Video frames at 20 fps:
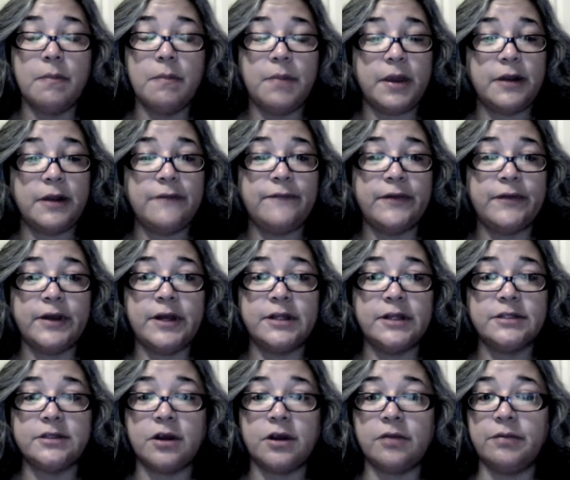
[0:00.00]

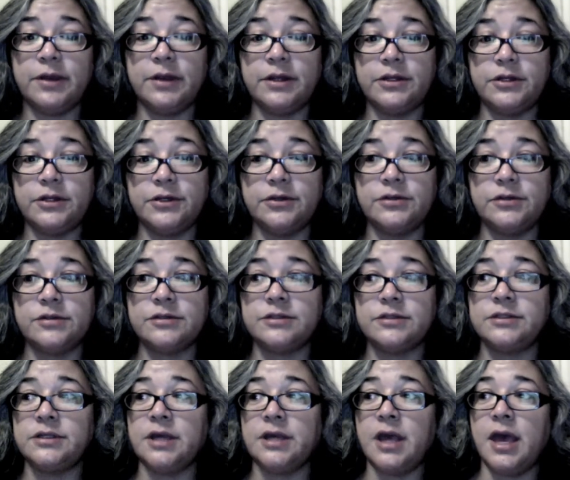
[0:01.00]
benefits are
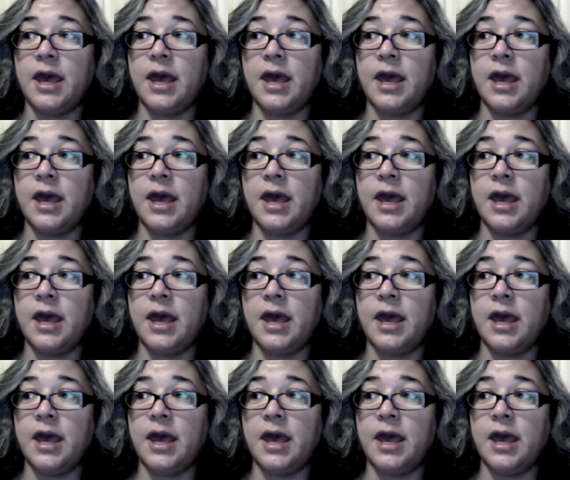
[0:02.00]
reduced,